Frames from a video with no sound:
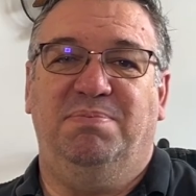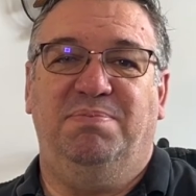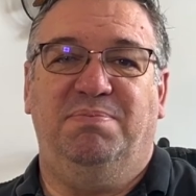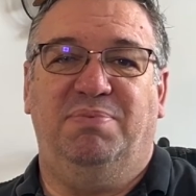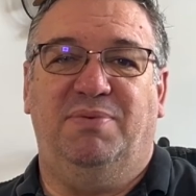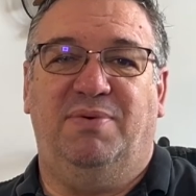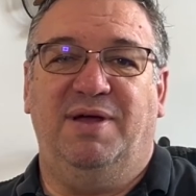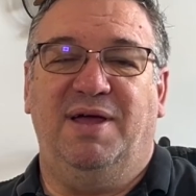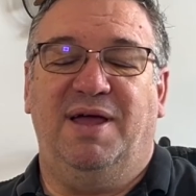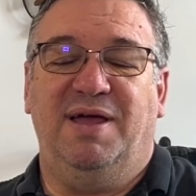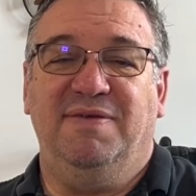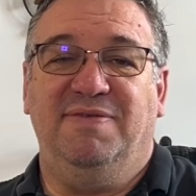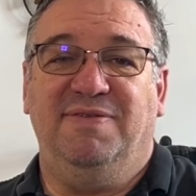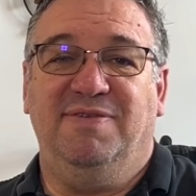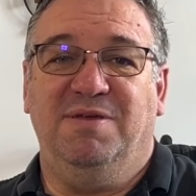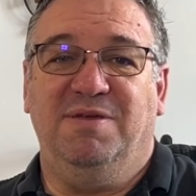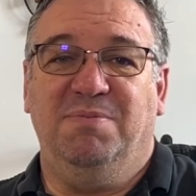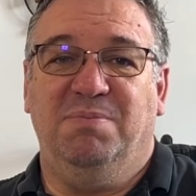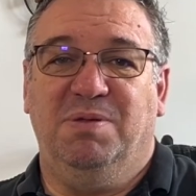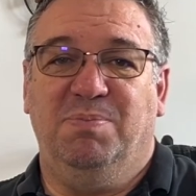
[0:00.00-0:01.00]
Boy, I
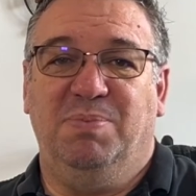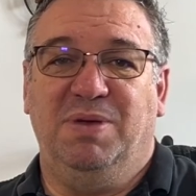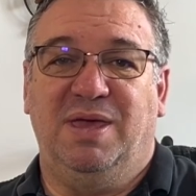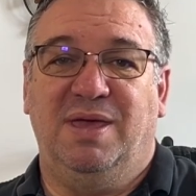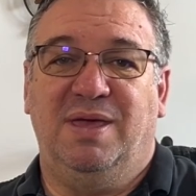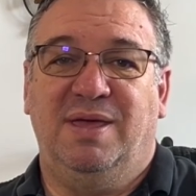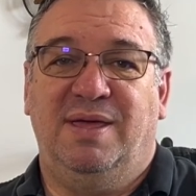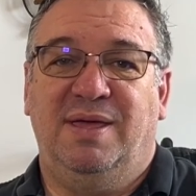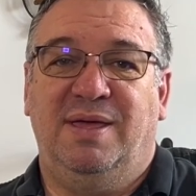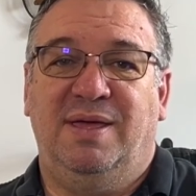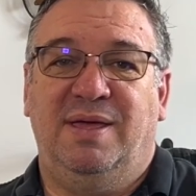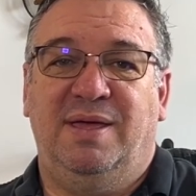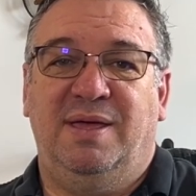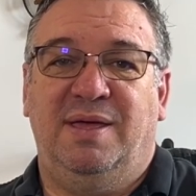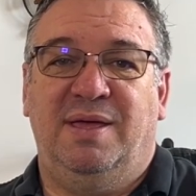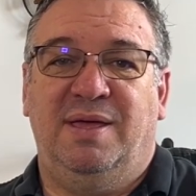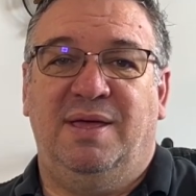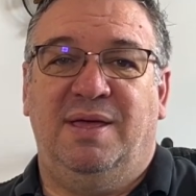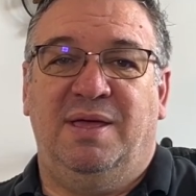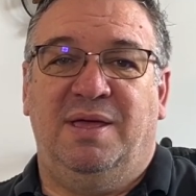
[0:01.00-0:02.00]
seem to be
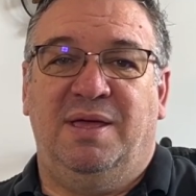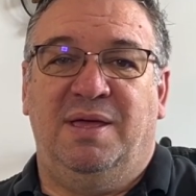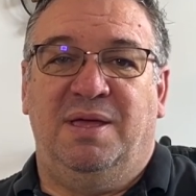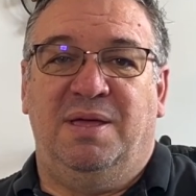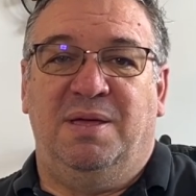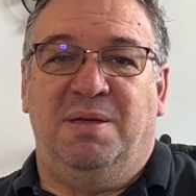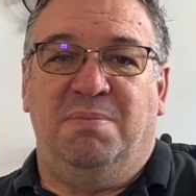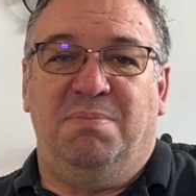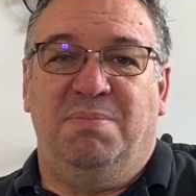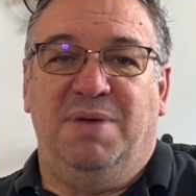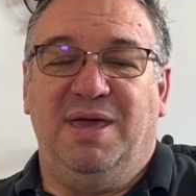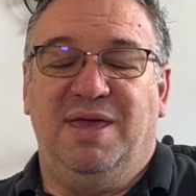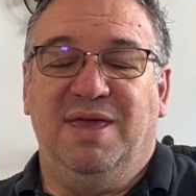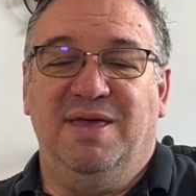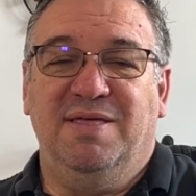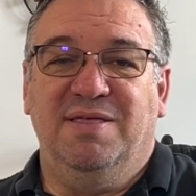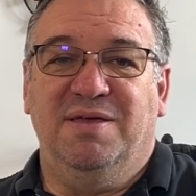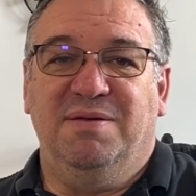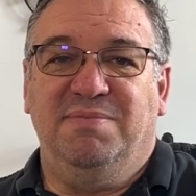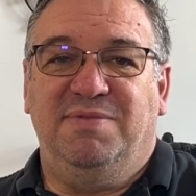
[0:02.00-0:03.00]

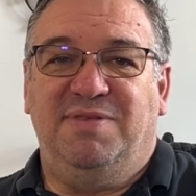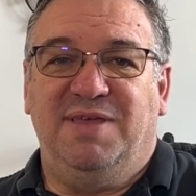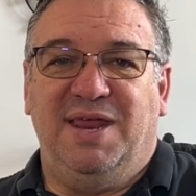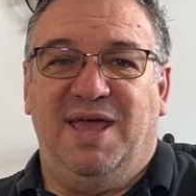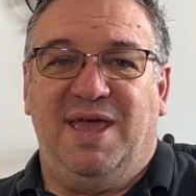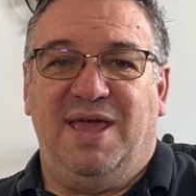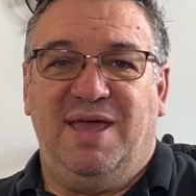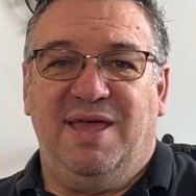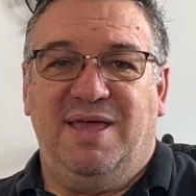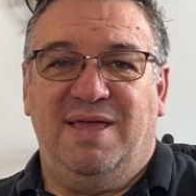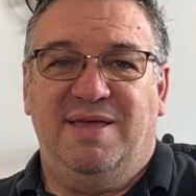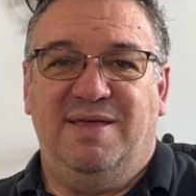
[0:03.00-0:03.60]
making them today.